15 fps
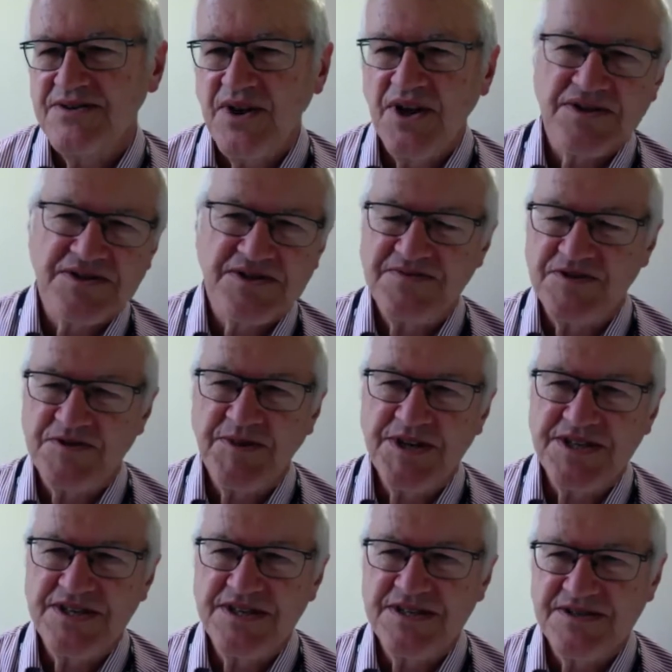lots of
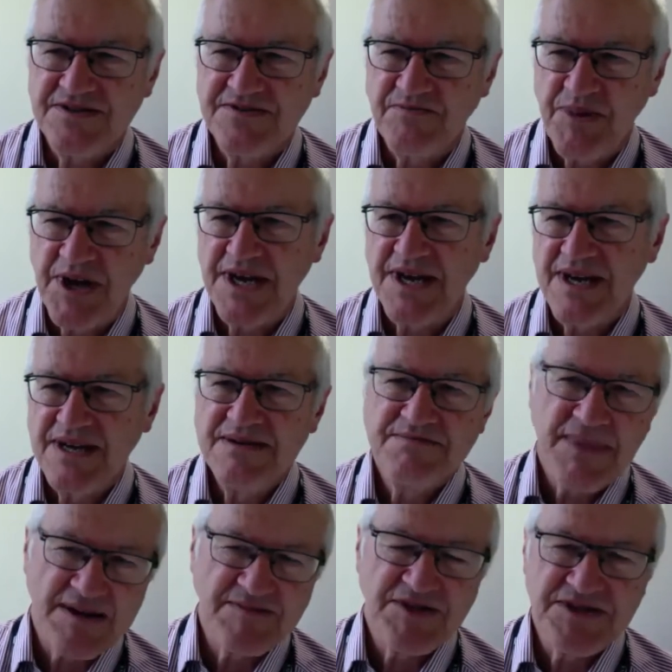species of big
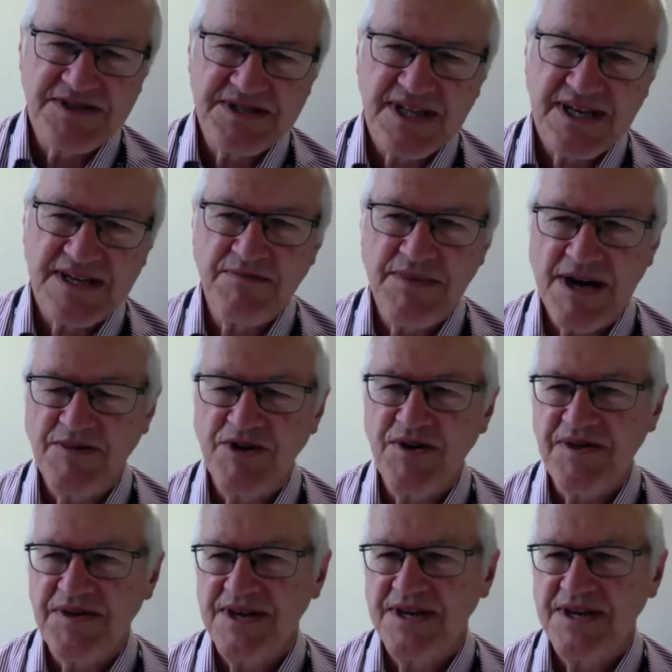mammals like mammoth